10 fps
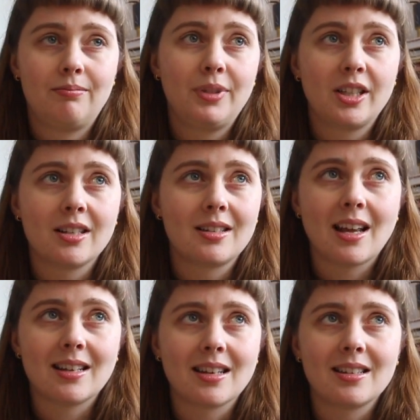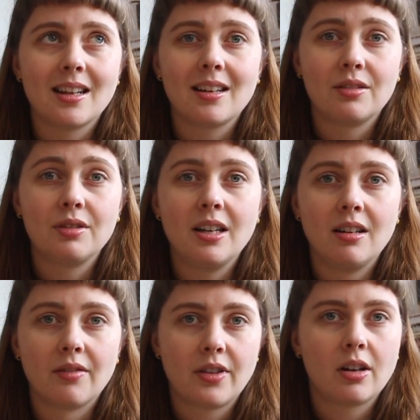because as I said, I really
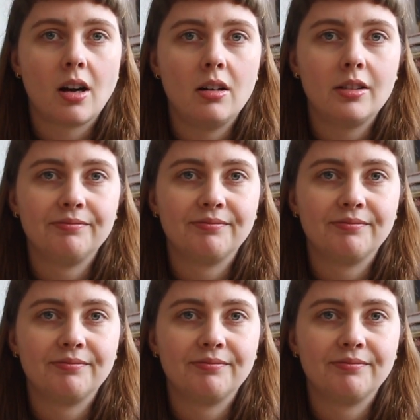love the color.